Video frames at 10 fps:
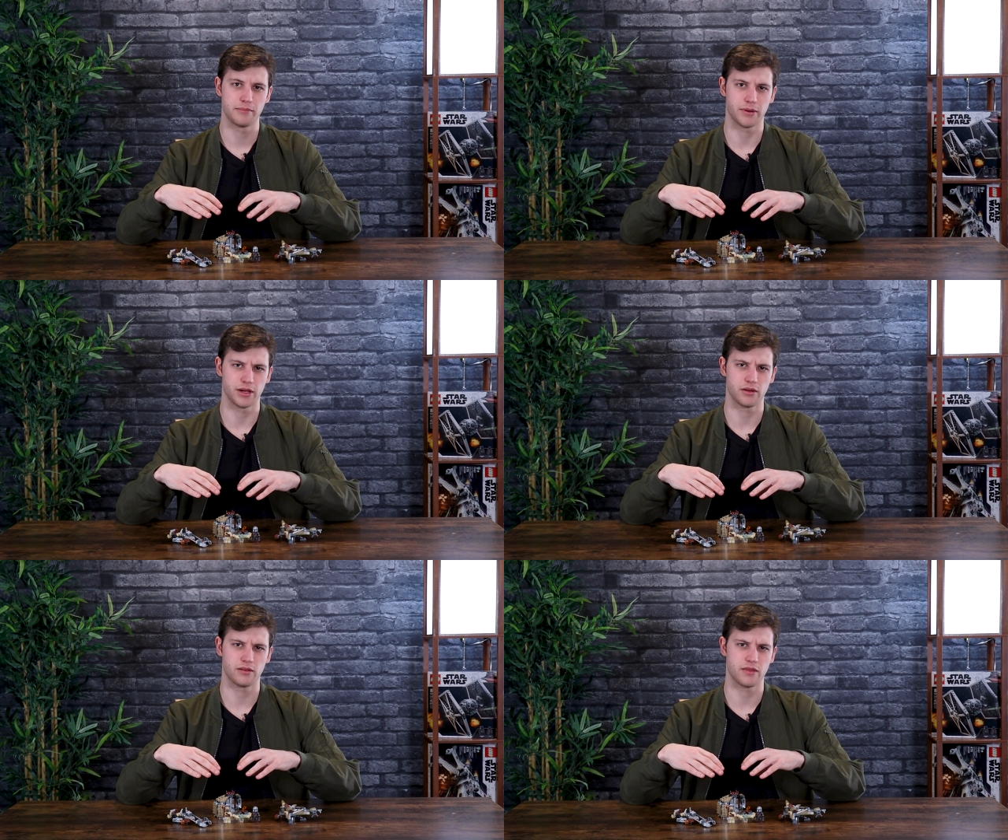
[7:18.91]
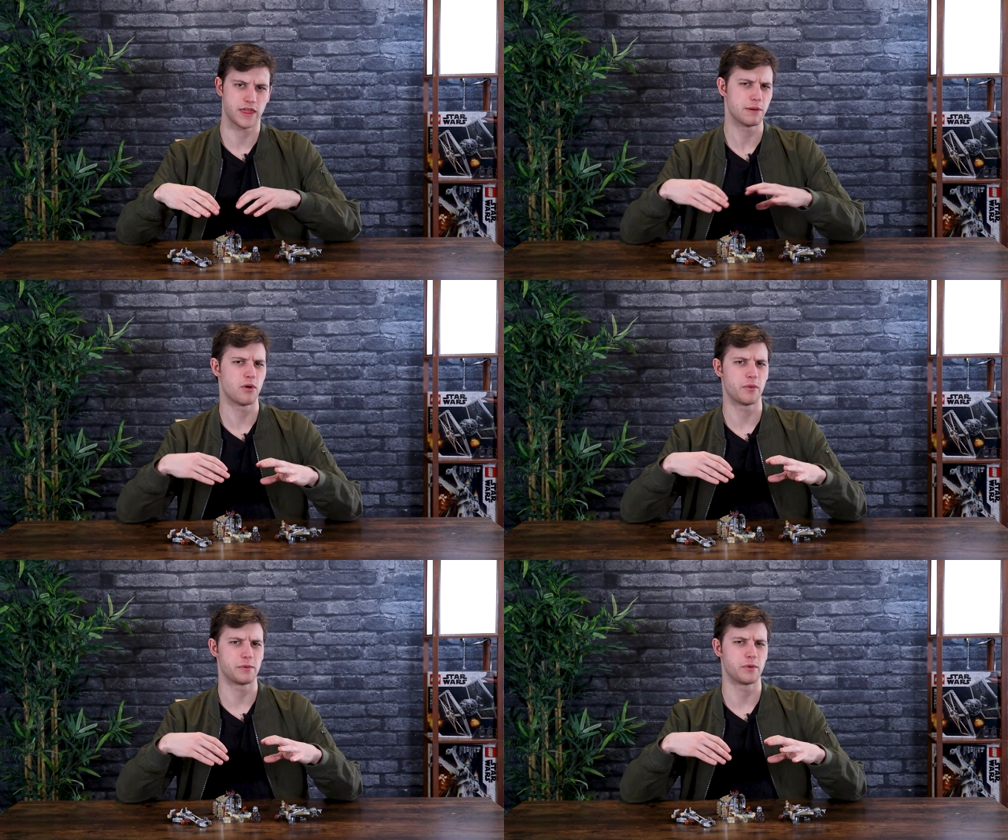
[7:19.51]
but then
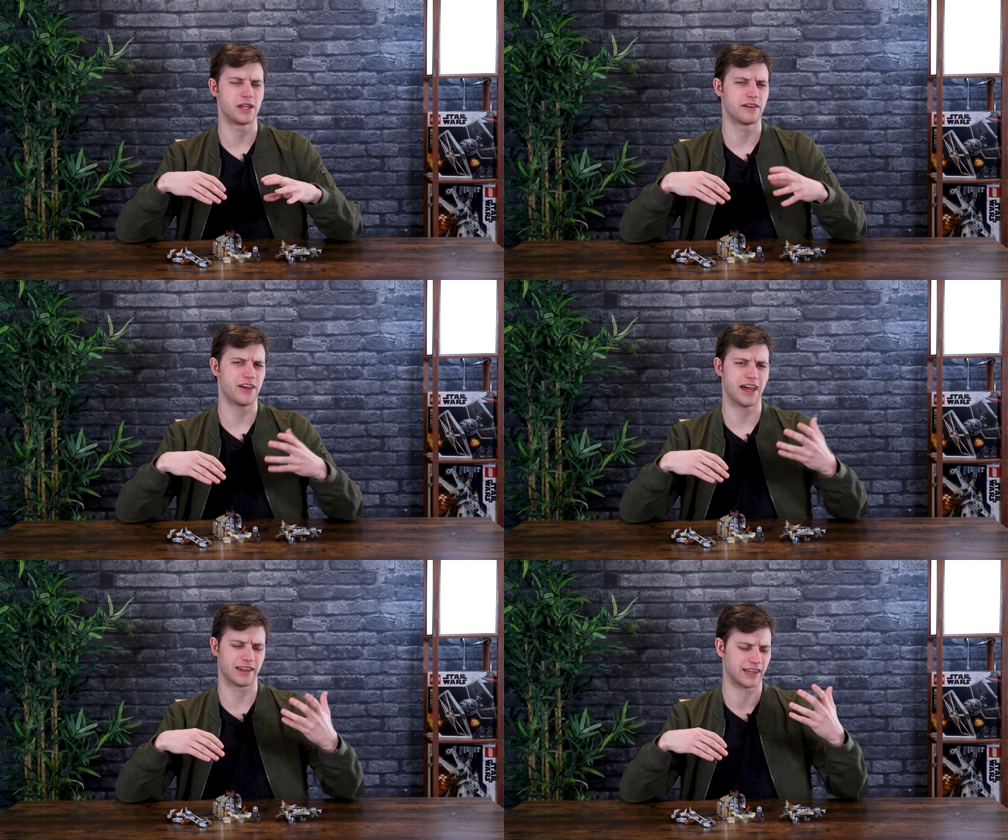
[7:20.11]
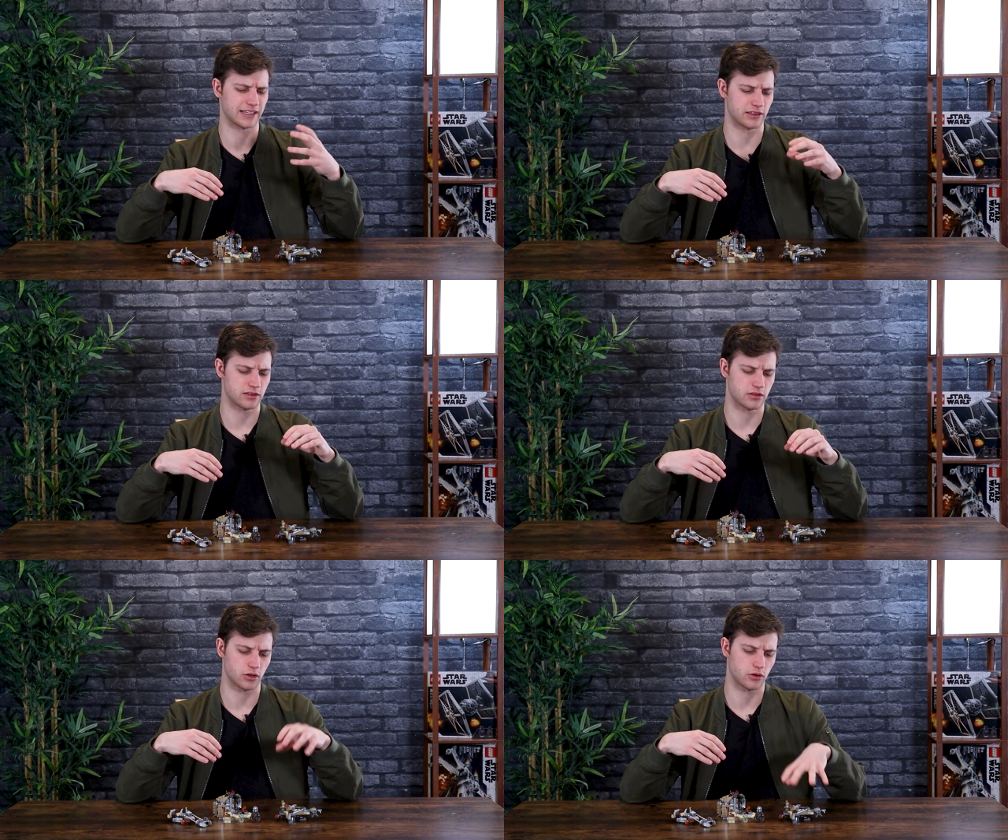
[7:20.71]
what would we have had? Like
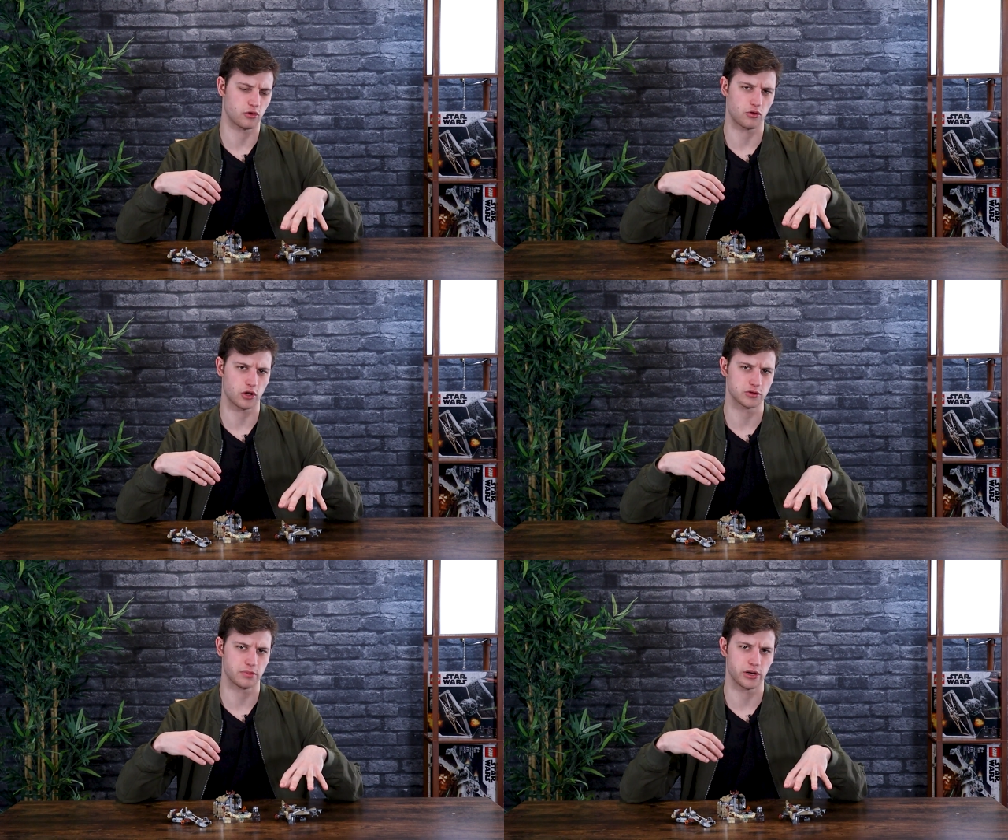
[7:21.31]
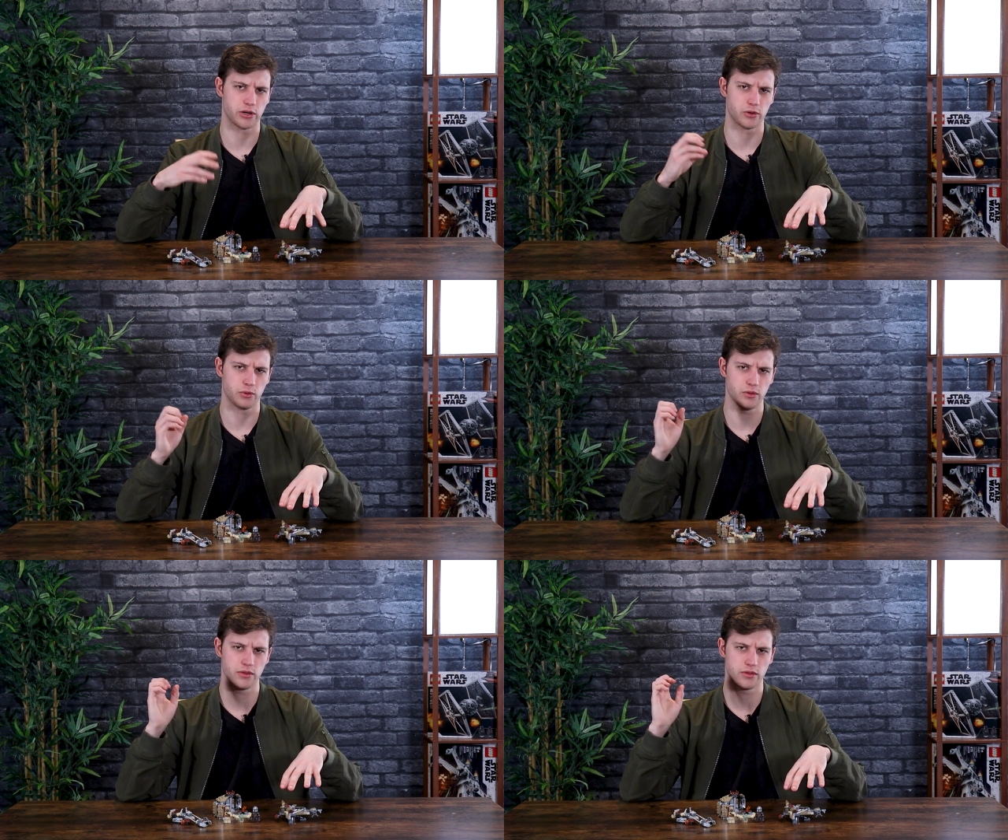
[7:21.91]
the
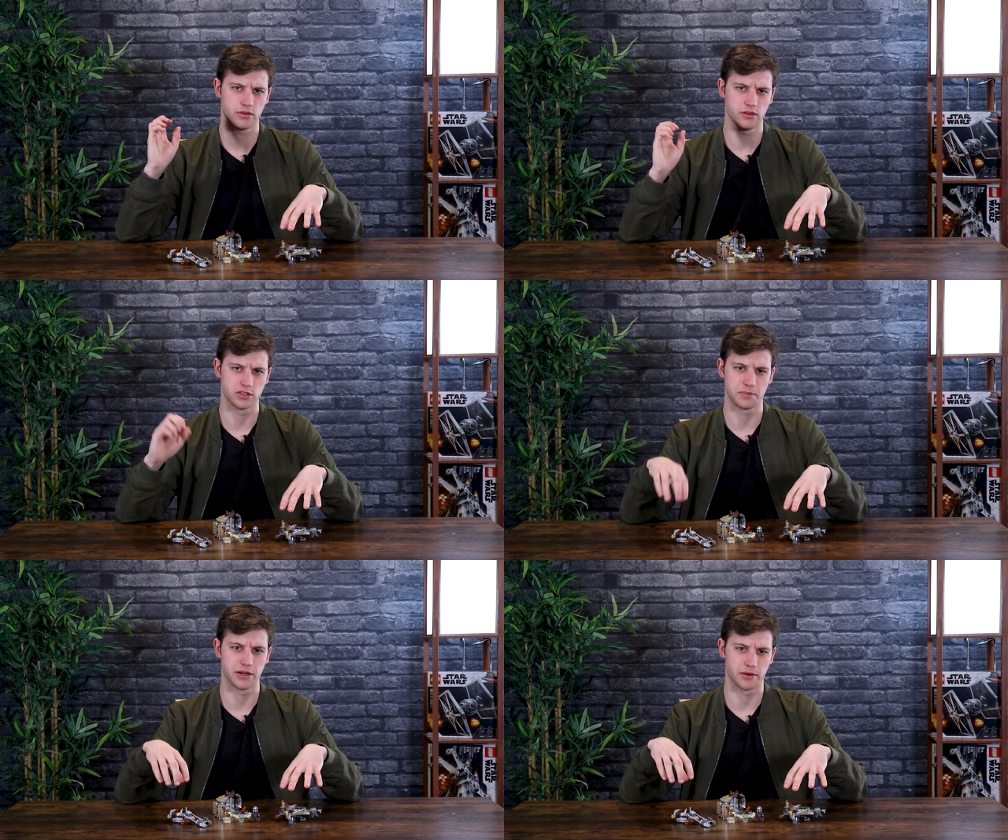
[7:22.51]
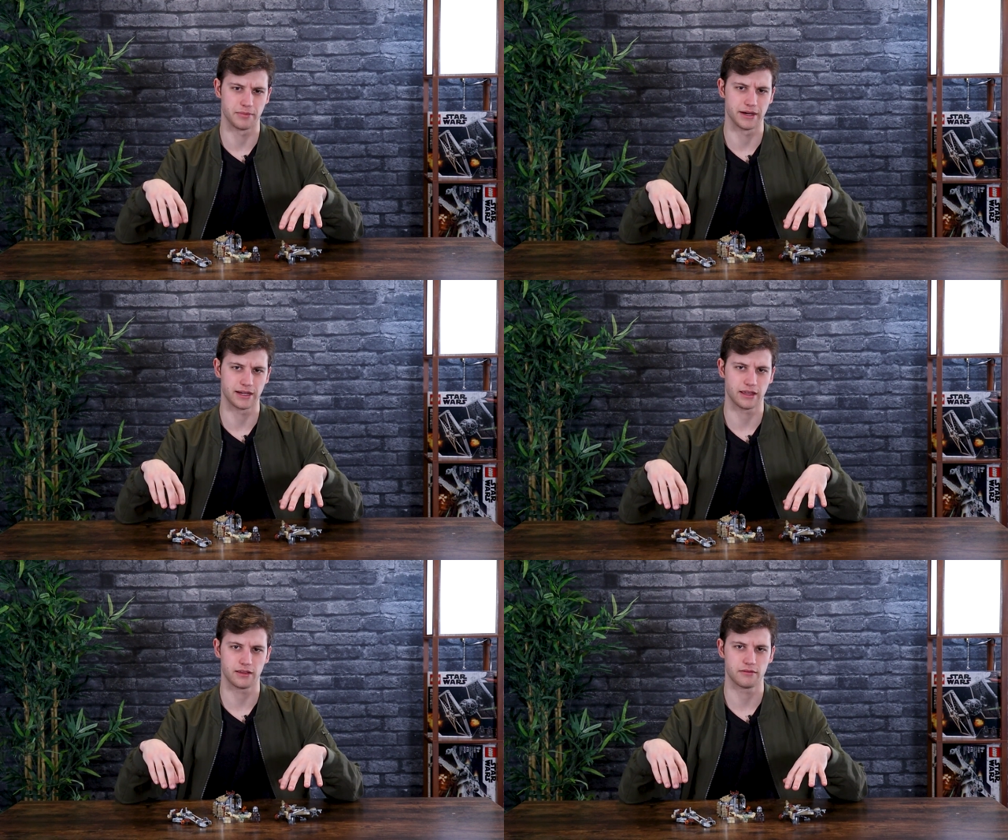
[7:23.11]
crossbow, the speeder
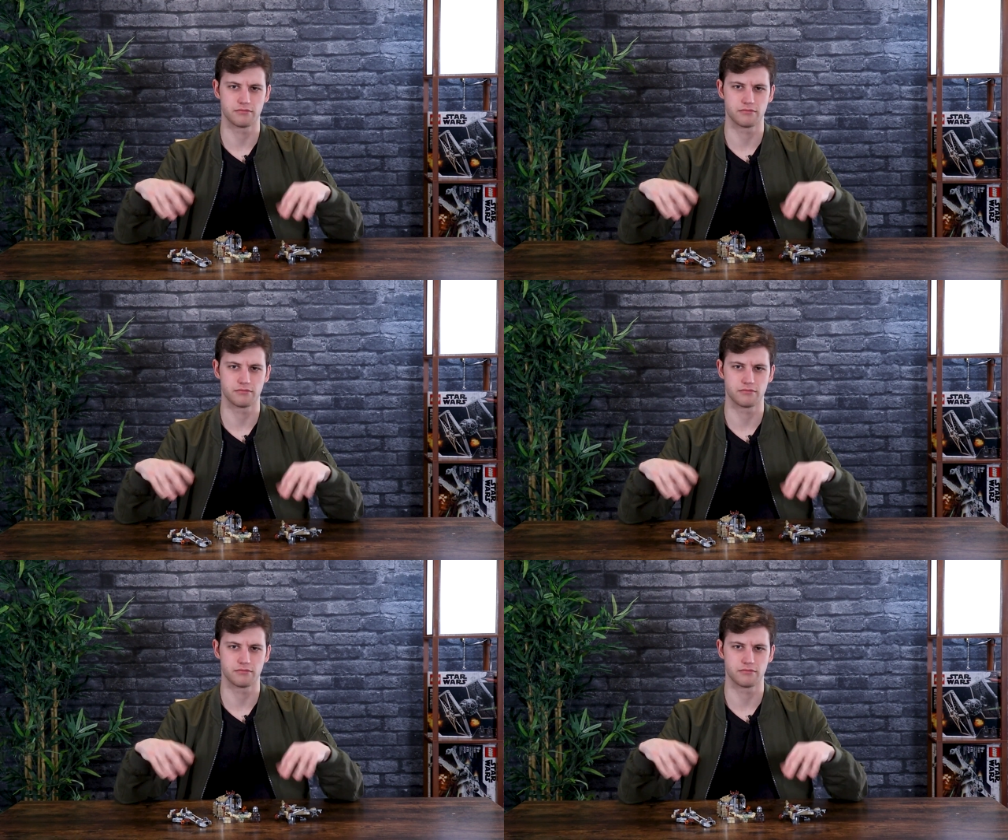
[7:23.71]
bike,